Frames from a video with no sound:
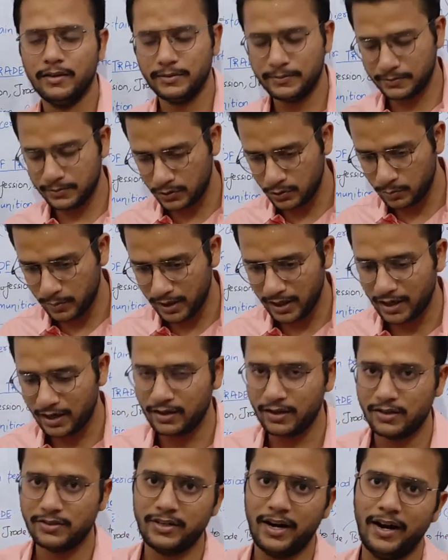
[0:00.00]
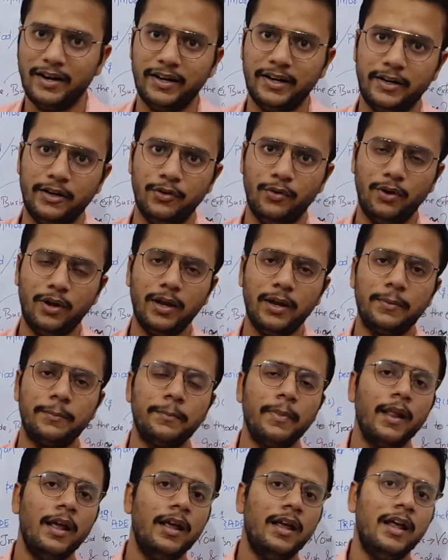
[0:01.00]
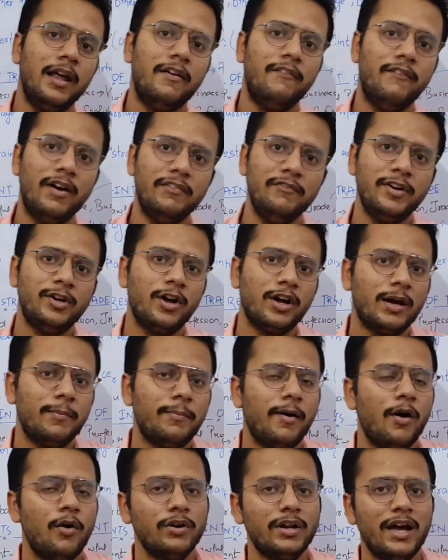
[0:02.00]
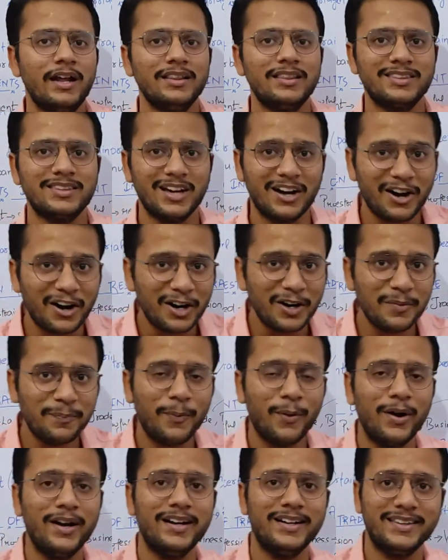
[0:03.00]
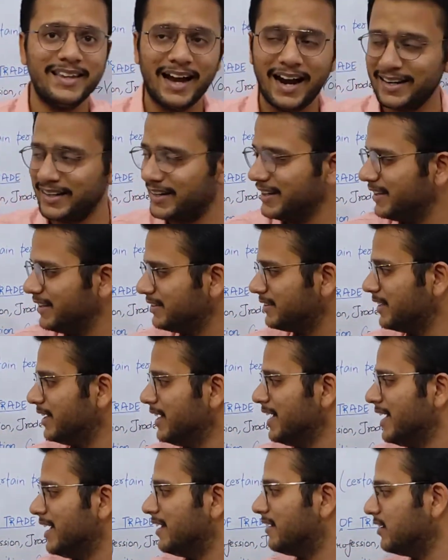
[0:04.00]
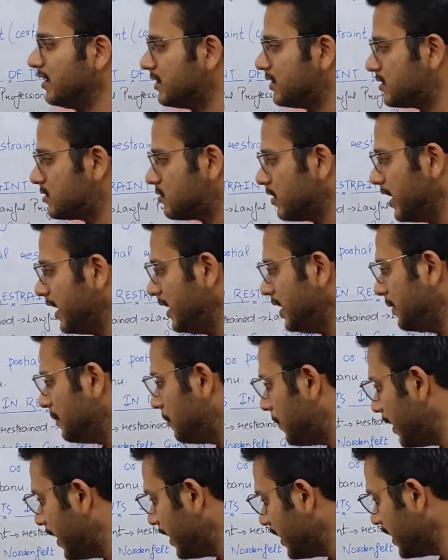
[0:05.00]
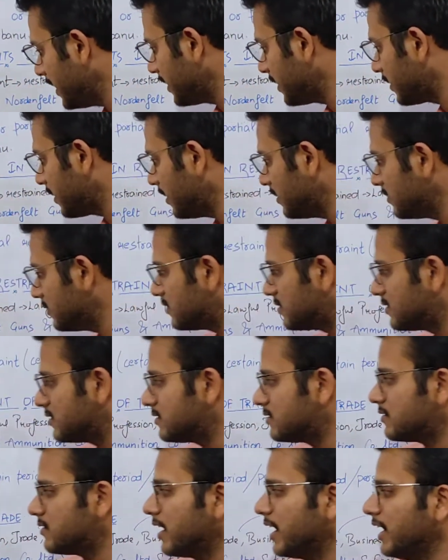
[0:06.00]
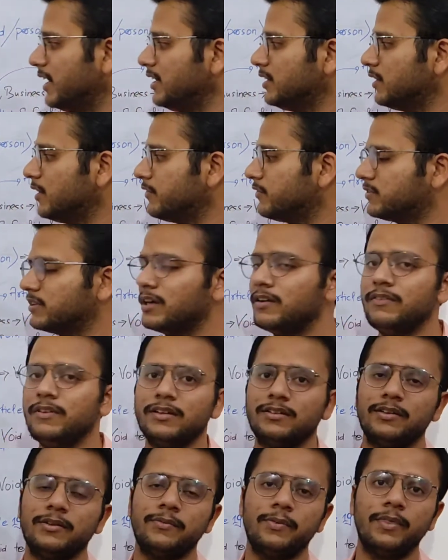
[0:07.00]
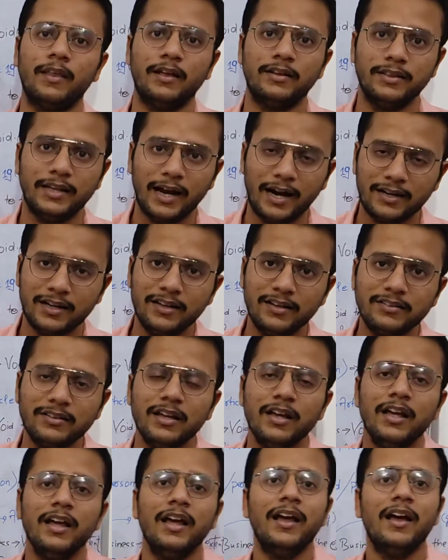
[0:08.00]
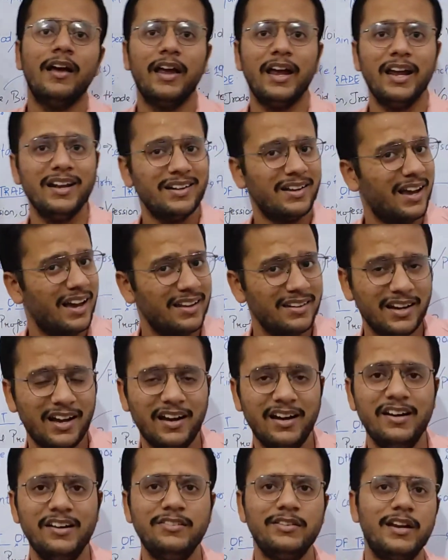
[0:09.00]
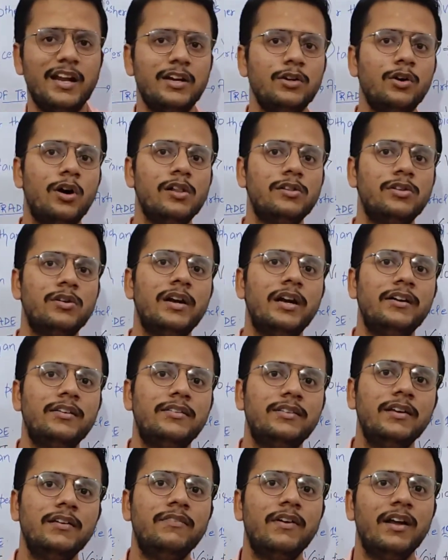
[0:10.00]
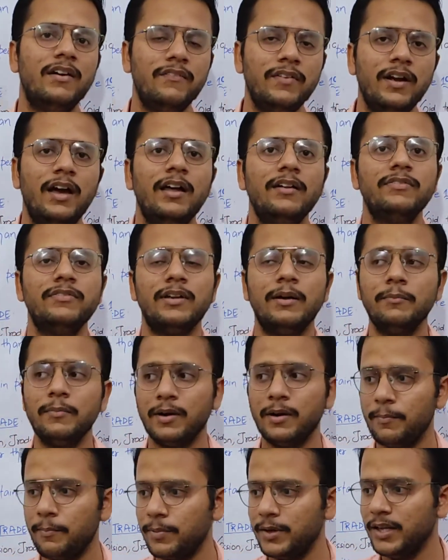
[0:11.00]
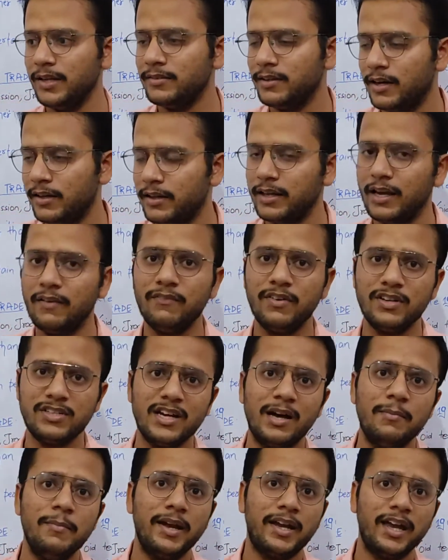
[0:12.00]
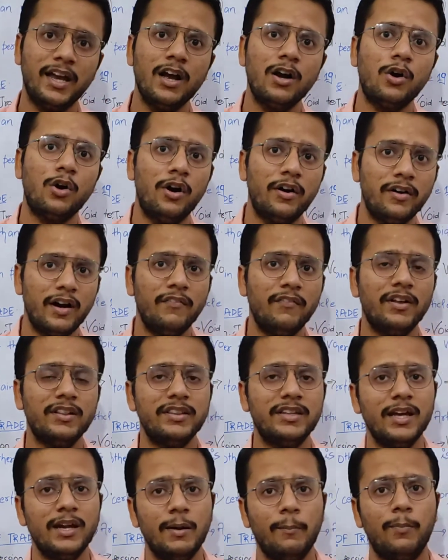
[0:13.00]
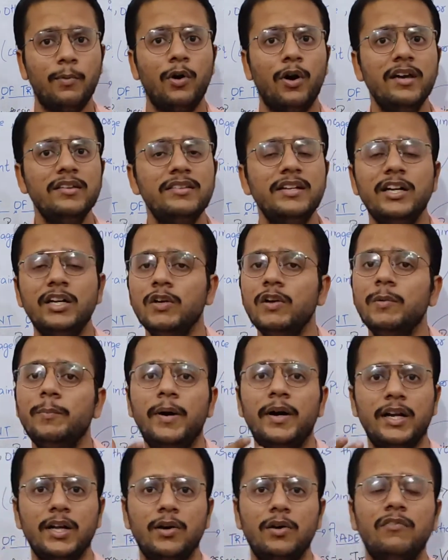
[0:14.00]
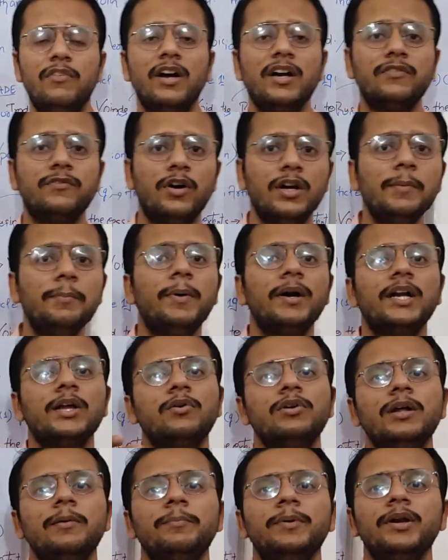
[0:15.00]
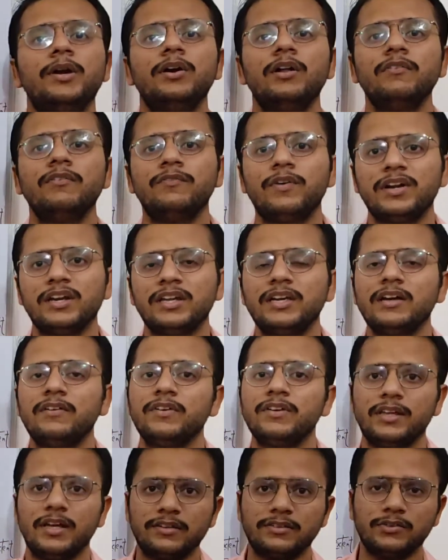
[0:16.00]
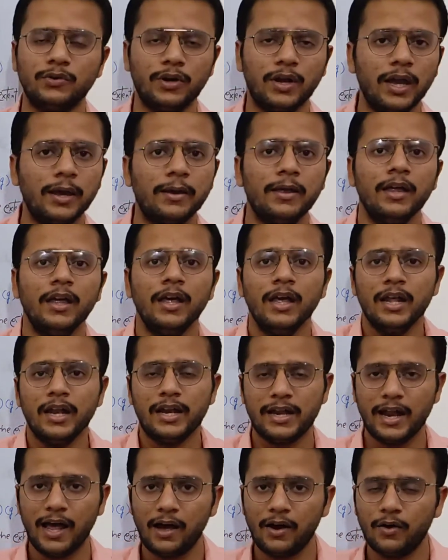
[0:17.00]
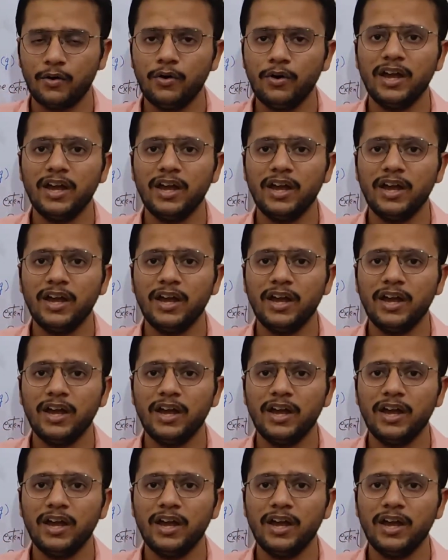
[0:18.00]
you may understand it. Okay, when we talk about our third point, that is restraint by constraint of service. That is, in current scenario also, let's see, when some companies are there which are making a contract with their employees that you will work for a particular period of 1 year with us. Okay, now